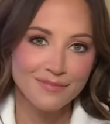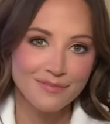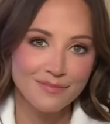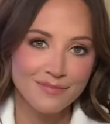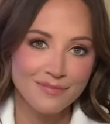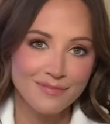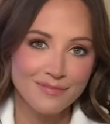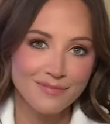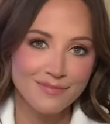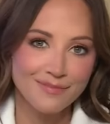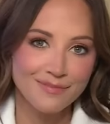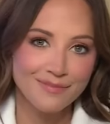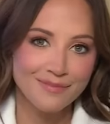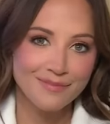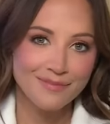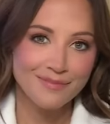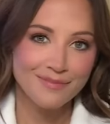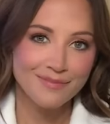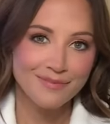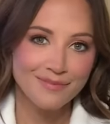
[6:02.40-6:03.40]

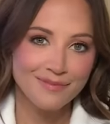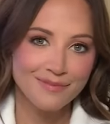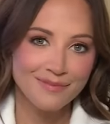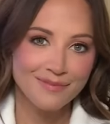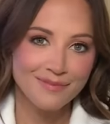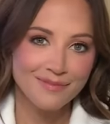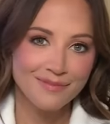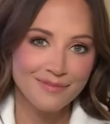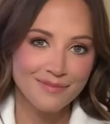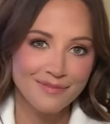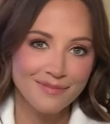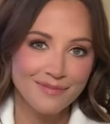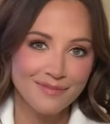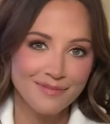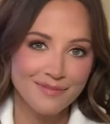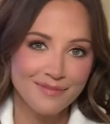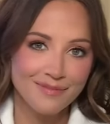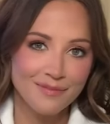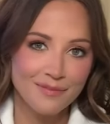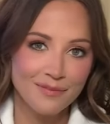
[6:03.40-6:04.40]

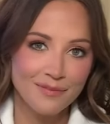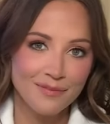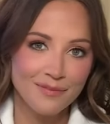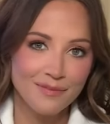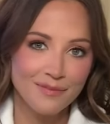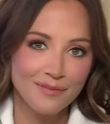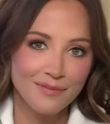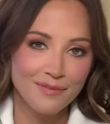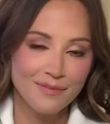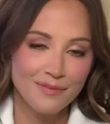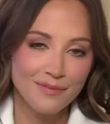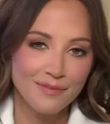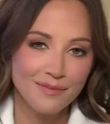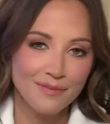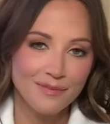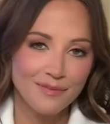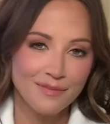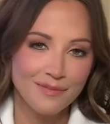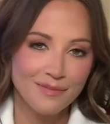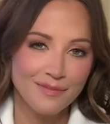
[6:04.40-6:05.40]

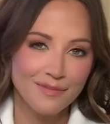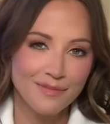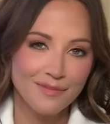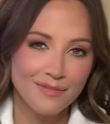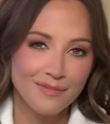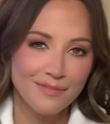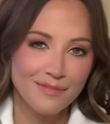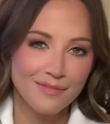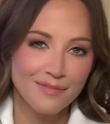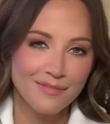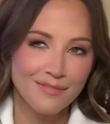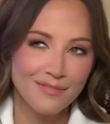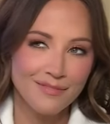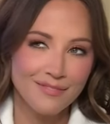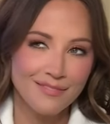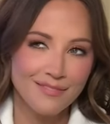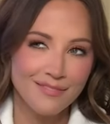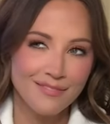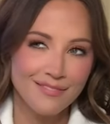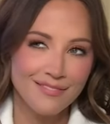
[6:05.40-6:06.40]

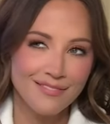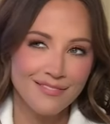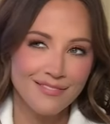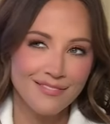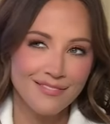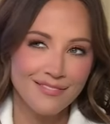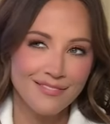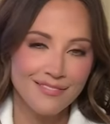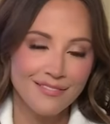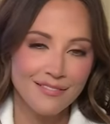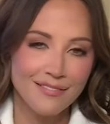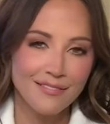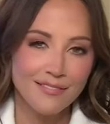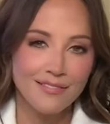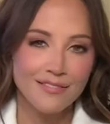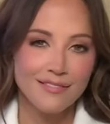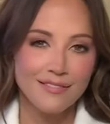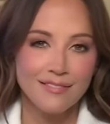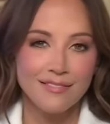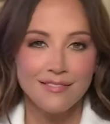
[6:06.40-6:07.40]

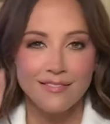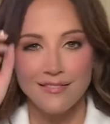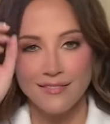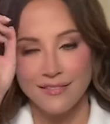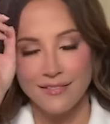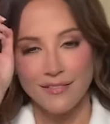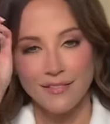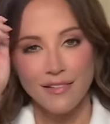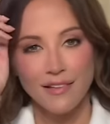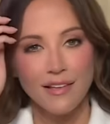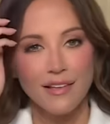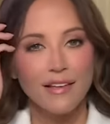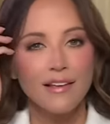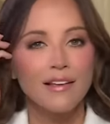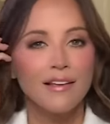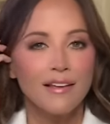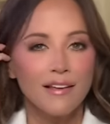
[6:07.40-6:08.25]
No words are spoken by the person on screen.